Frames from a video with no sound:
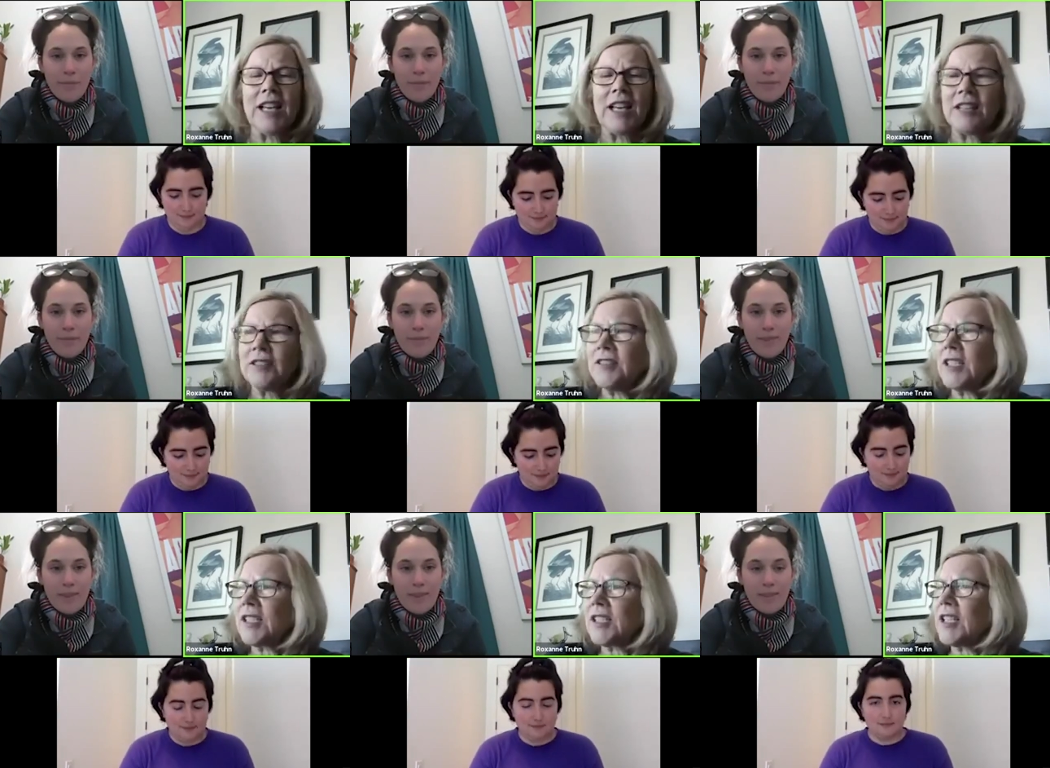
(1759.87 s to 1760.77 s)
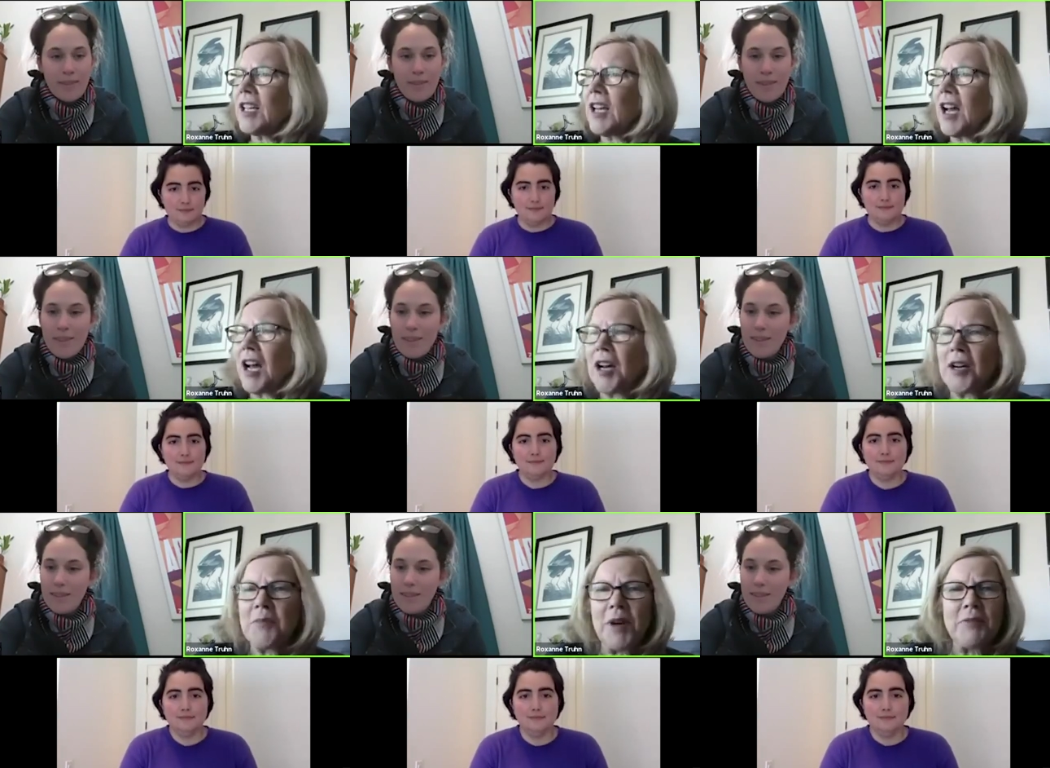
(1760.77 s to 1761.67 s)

Speaker 1: else. Um, I